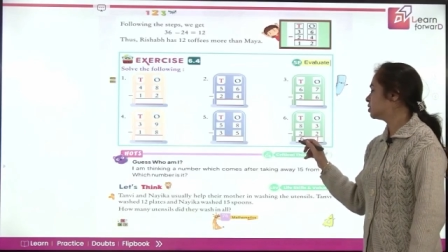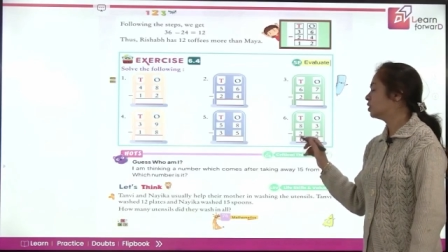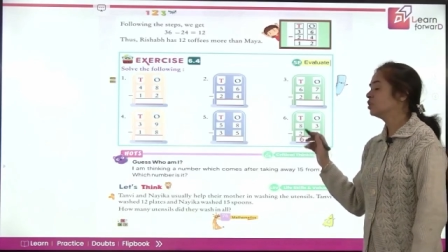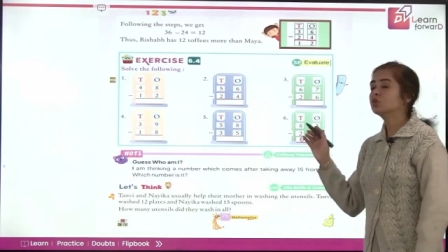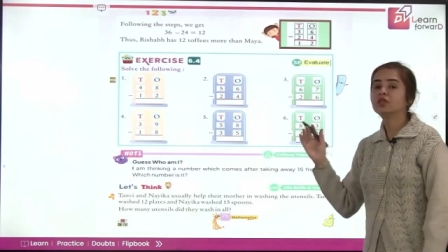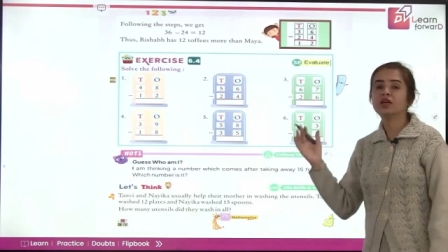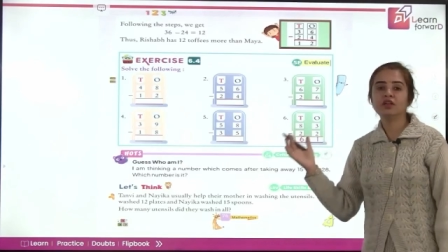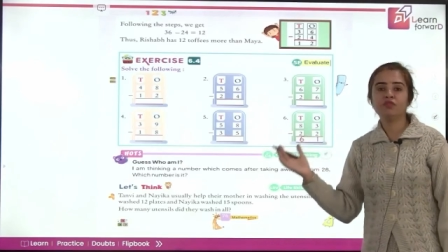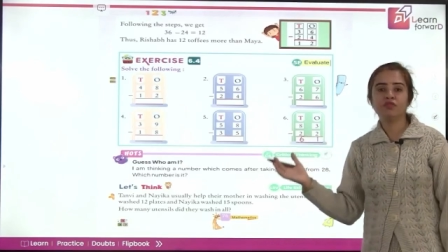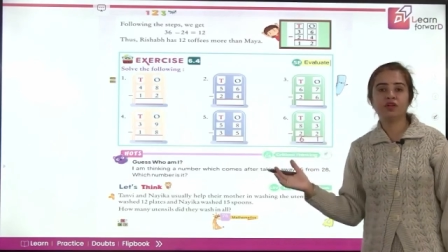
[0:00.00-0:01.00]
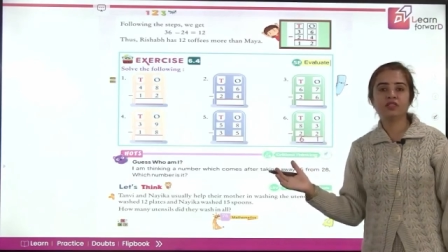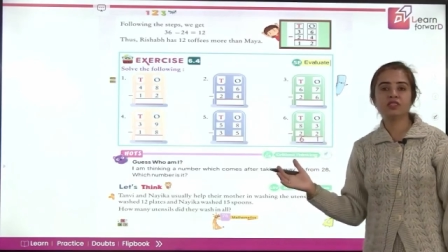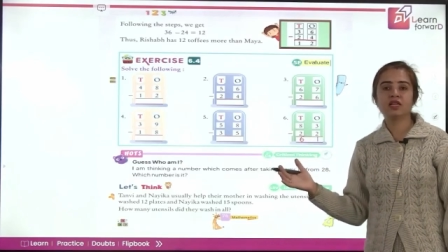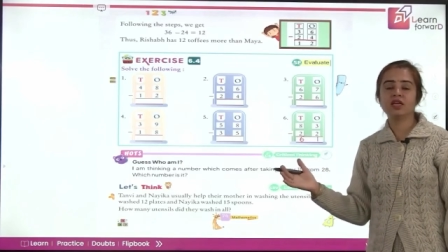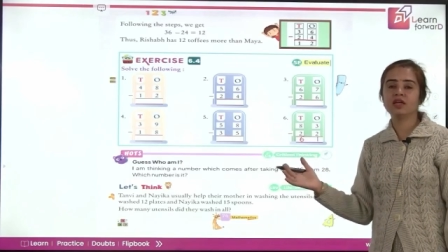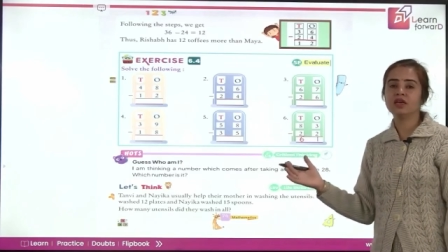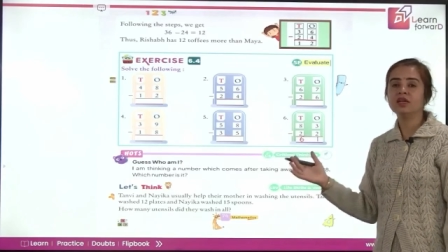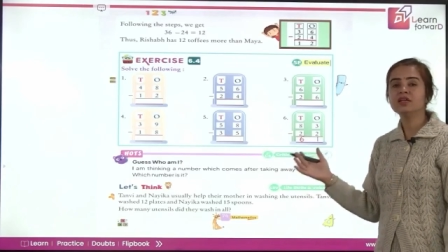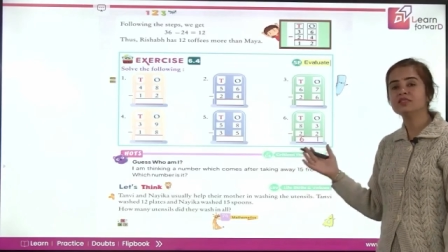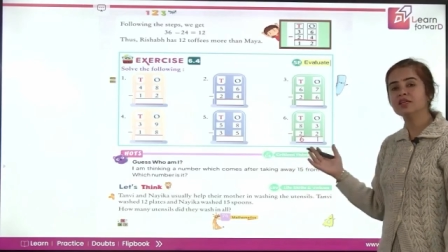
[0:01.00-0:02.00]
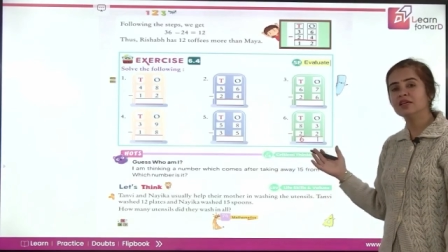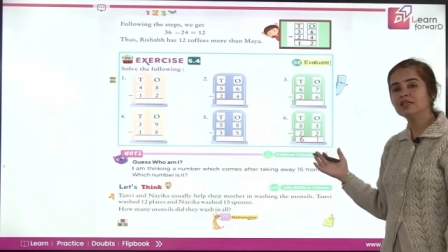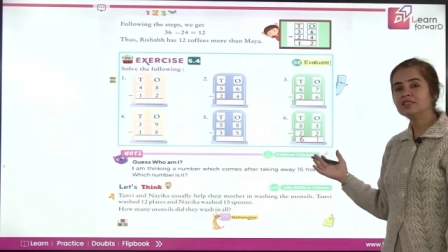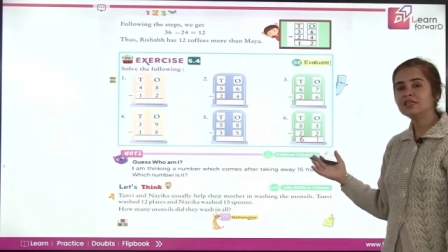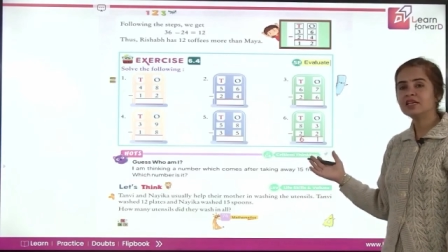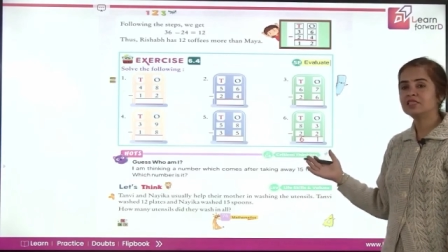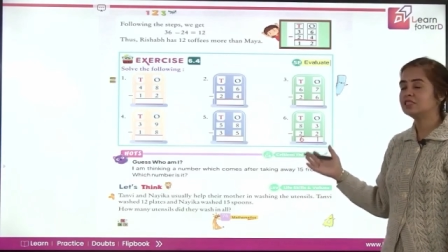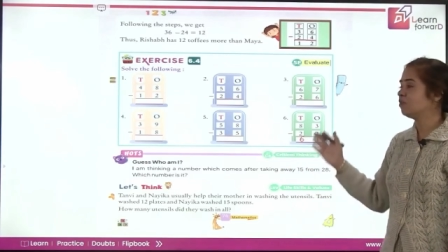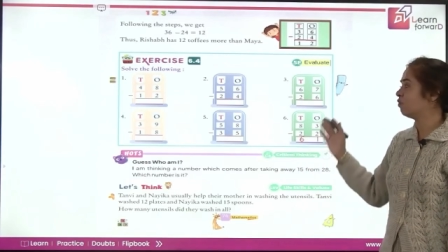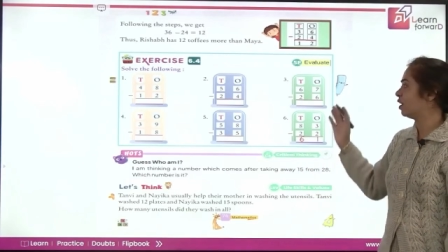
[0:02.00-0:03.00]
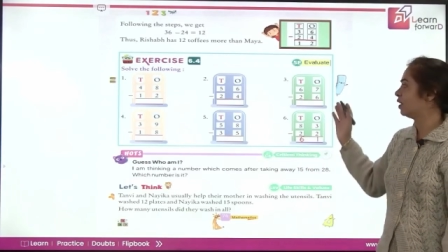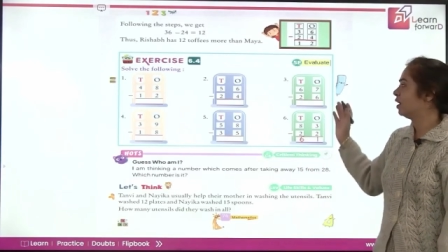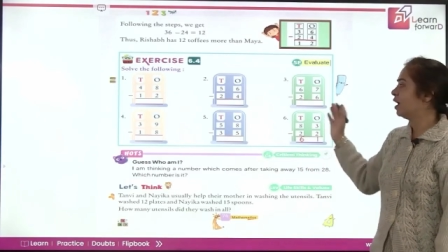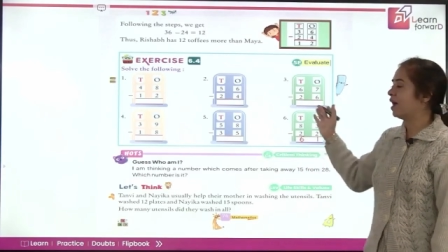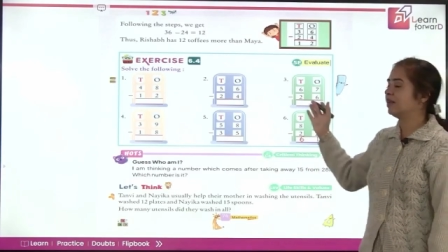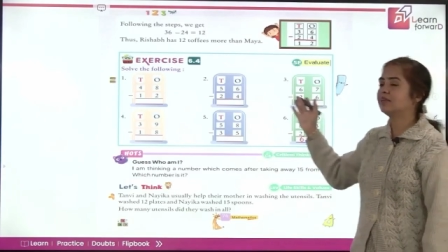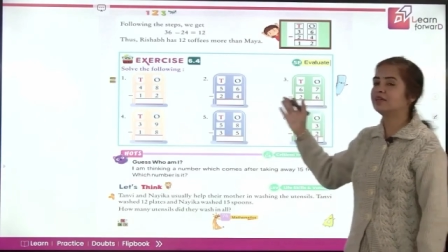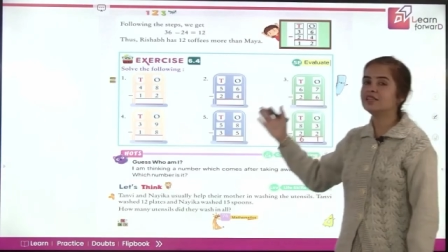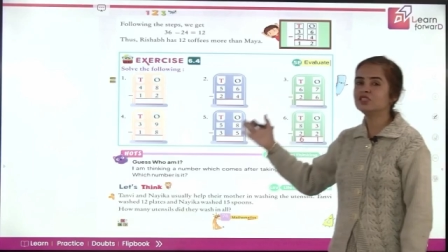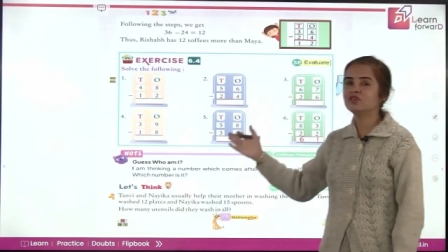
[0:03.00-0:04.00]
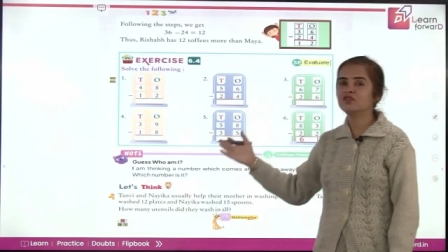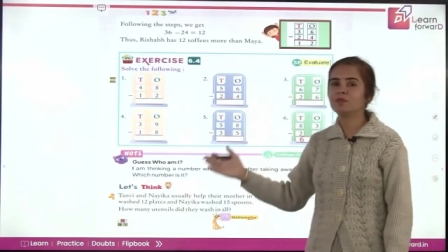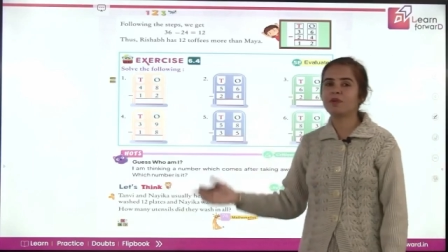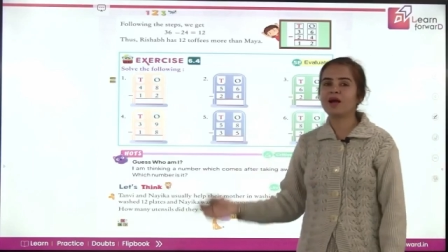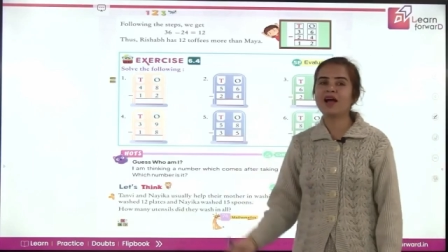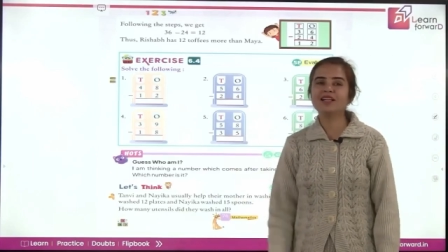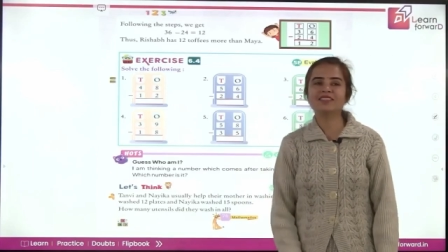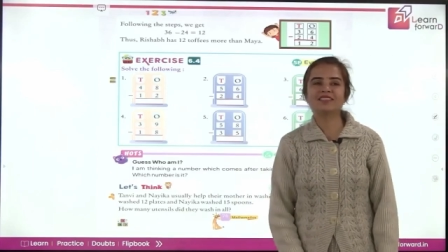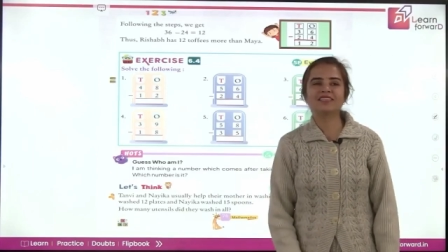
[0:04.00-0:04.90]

So the difference here is 61, and the rest of the parts,